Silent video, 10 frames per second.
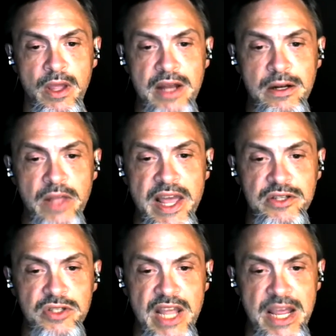and the
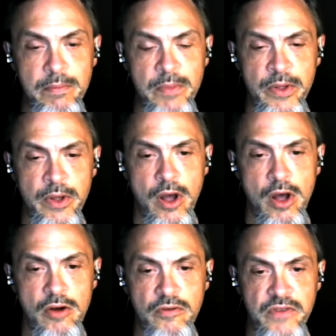last name
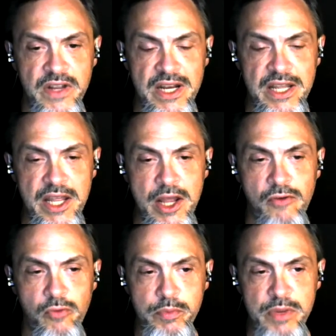of in the key
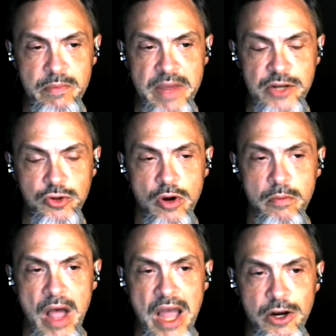of would be major or
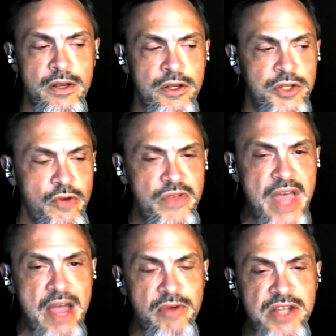minor. So for
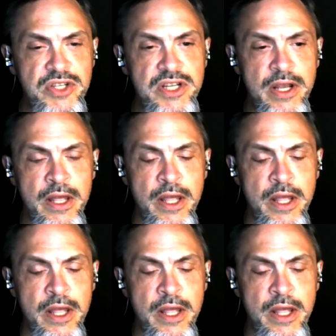that reason,